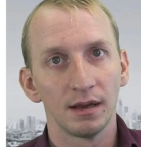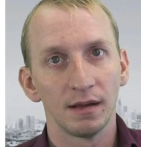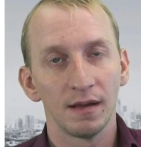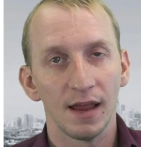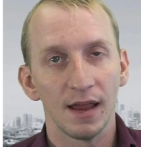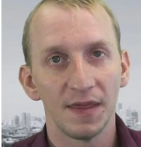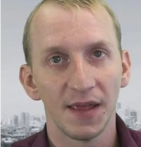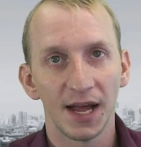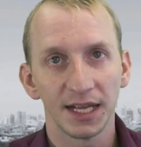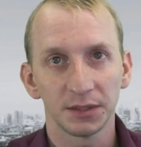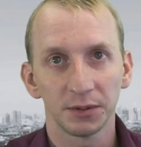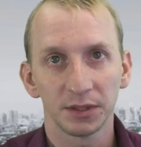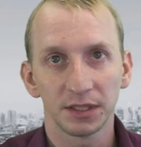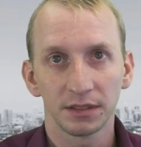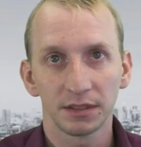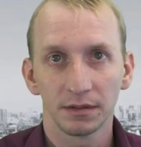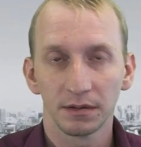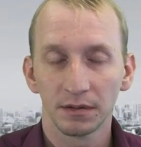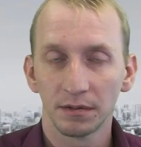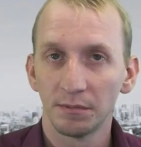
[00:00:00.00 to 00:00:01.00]
And that's
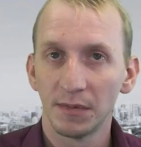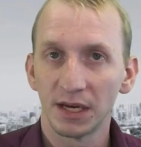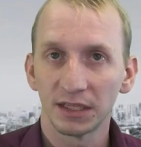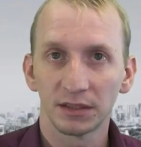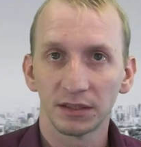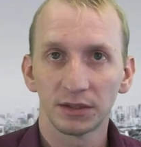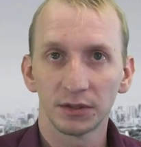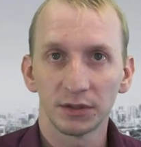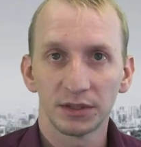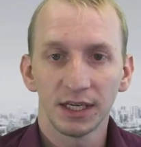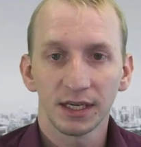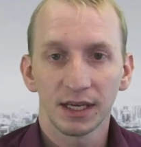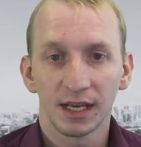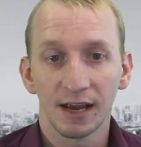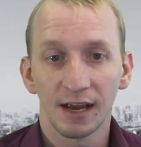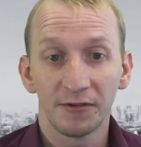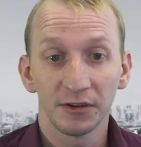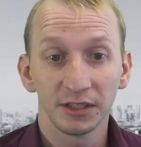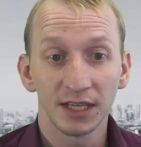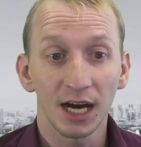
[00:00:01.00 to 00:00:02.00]
what makes it so sickening.
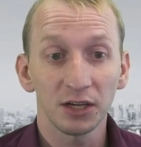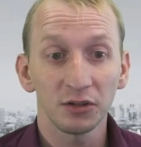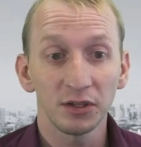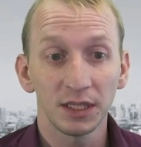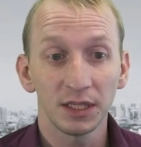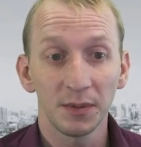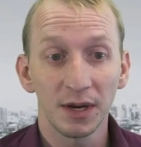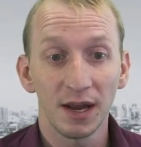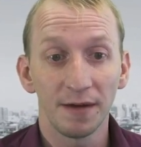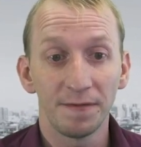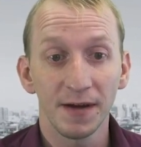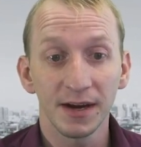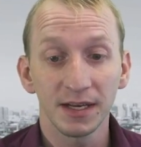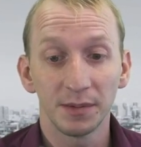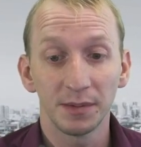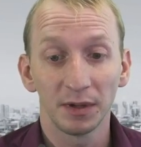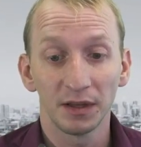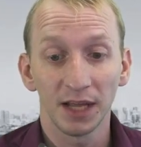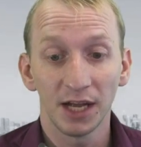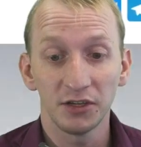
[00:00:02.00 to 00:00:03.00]
If there's actually somebody, a
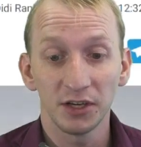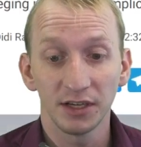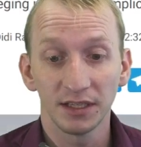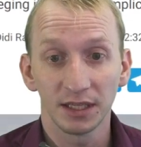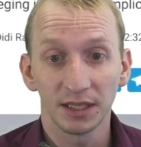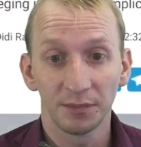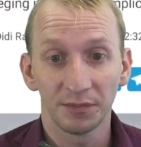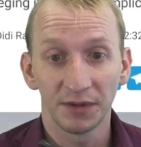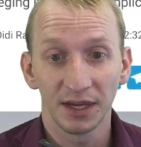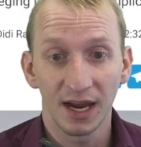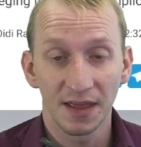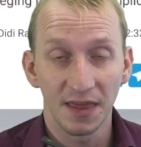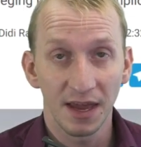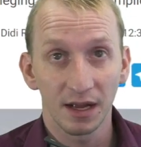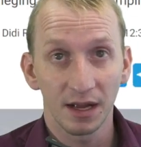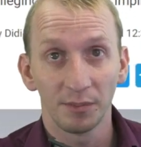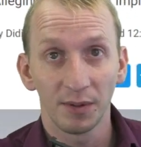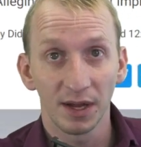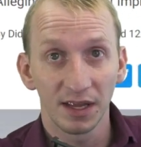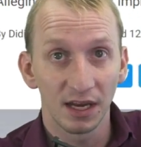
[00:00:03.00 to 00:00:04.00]
victim, alleging something and they
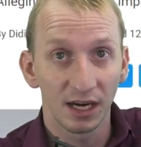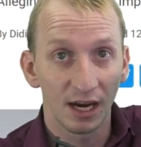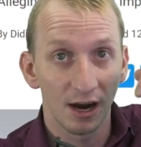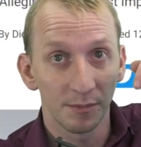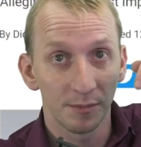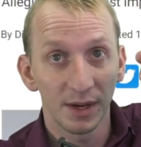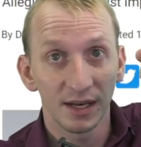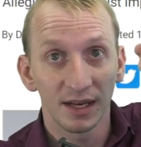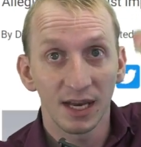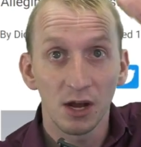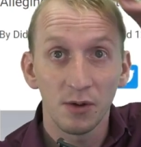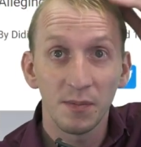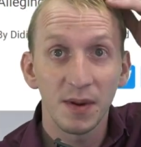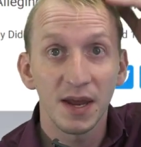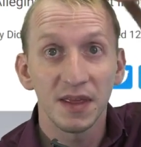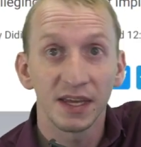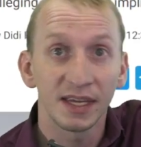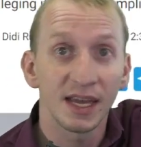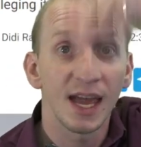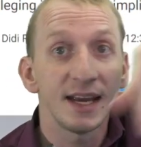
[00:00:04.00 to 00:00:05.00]
complain to the government, it would be
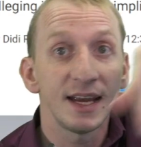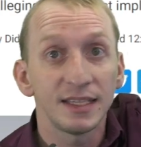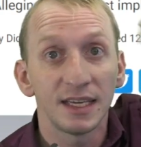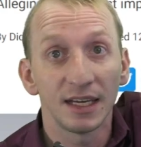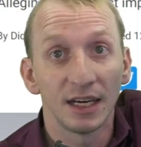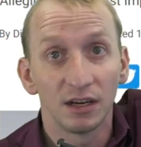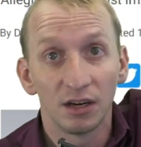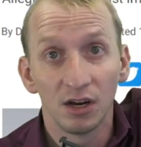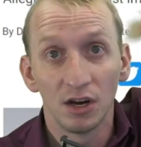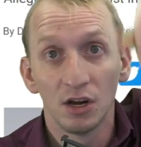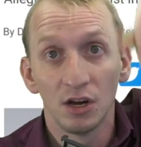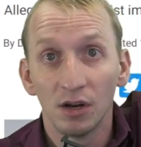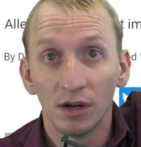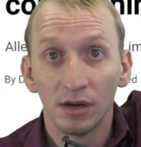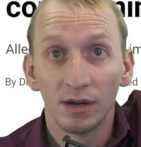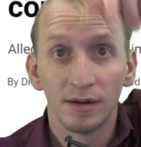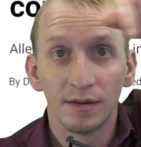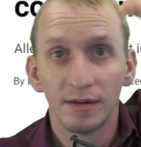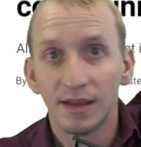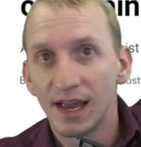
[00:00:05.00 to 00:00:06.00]
in the case here.
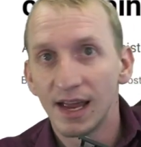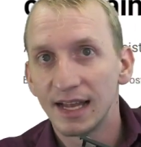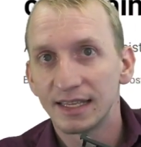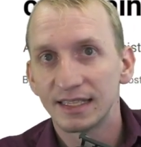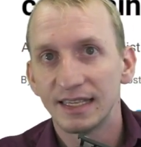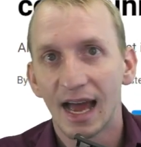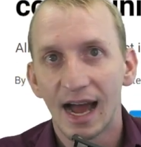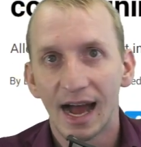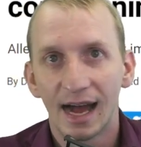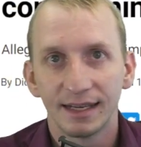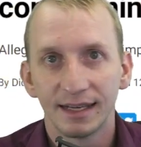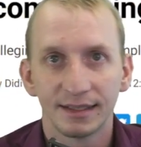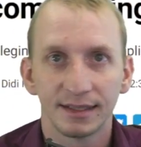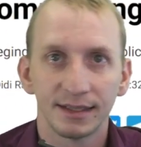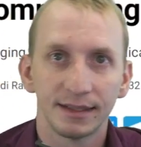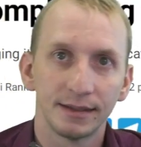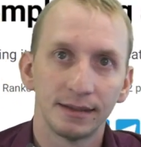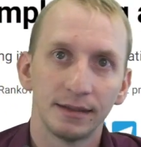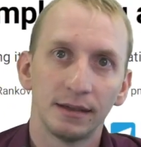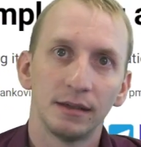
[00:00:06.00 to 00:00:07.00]
It's not.
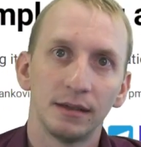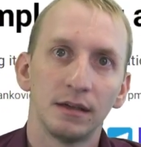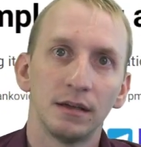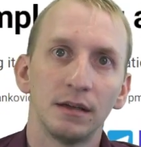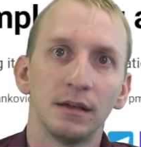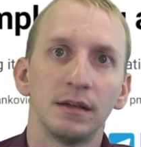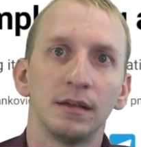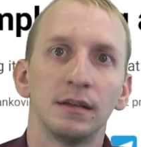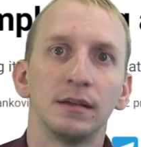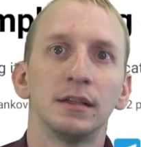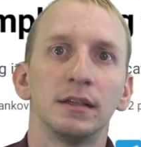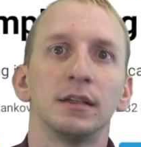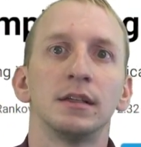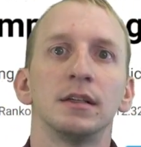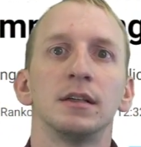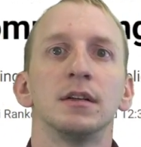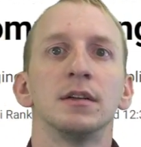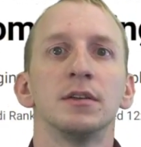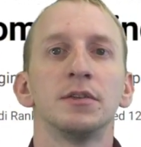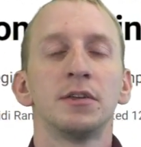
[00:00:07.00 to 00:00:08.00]

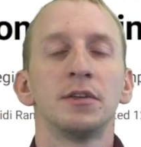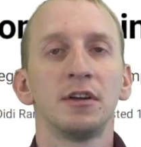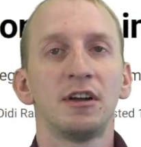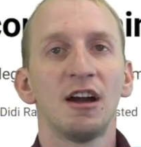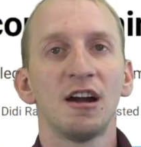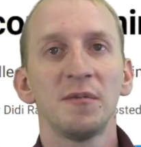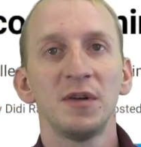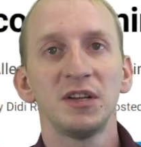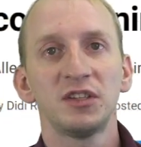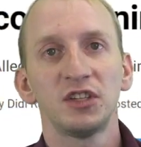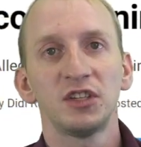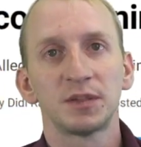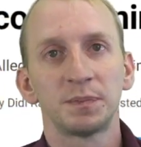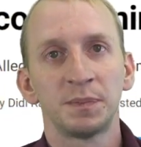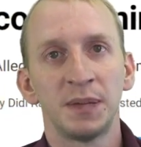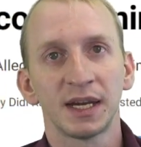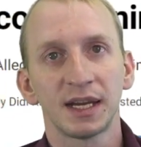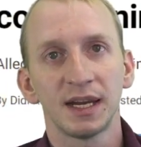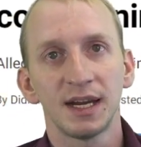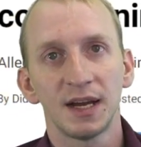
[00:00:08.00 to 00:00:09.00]
So the government's just
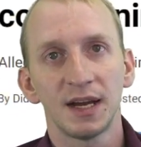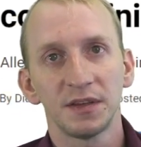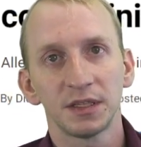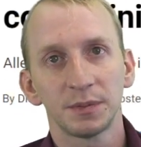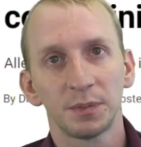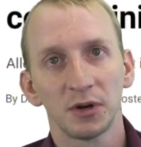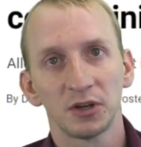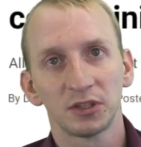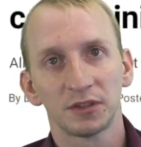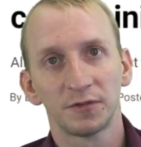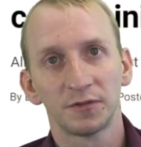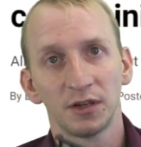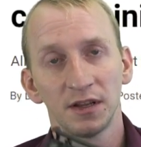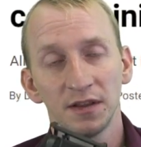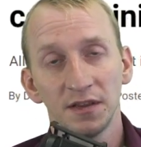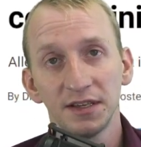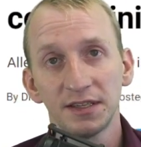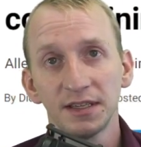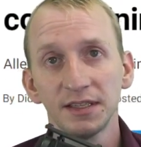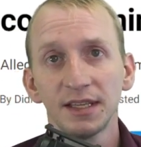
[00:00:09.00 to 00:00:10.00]
picking on this person.
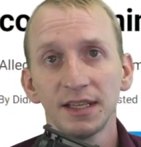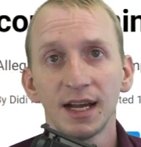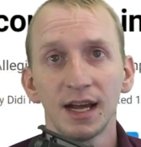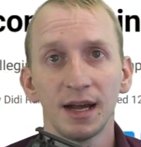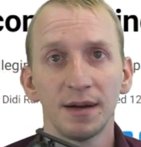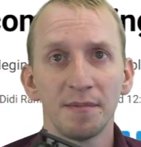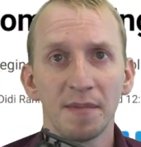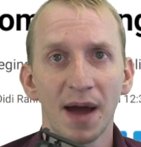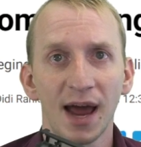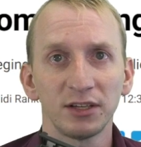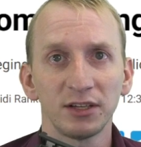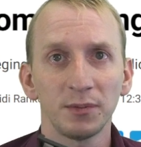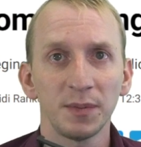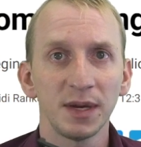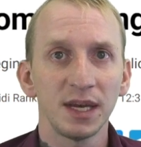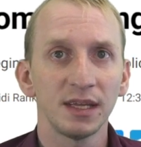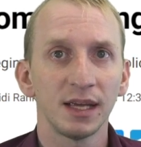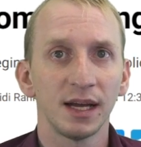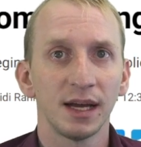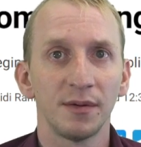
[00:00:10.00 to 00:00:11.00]
This is might as well
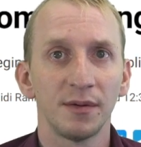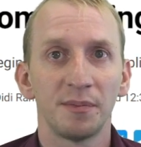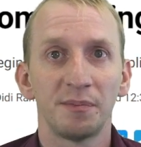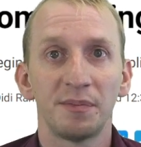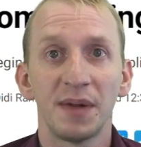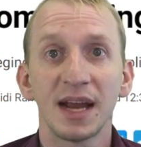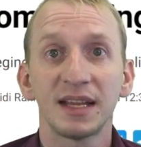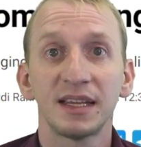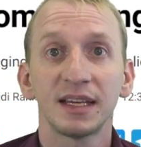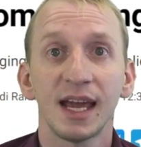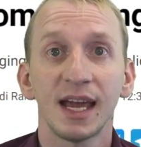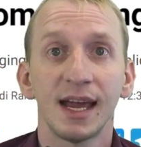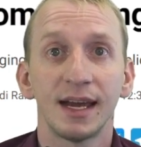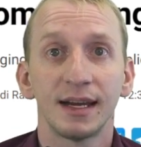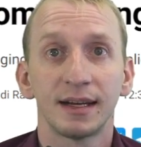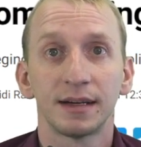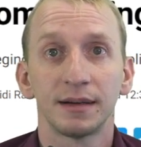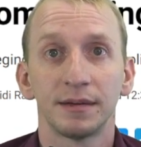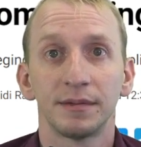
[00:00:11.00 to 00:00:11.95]
be the bake the cake.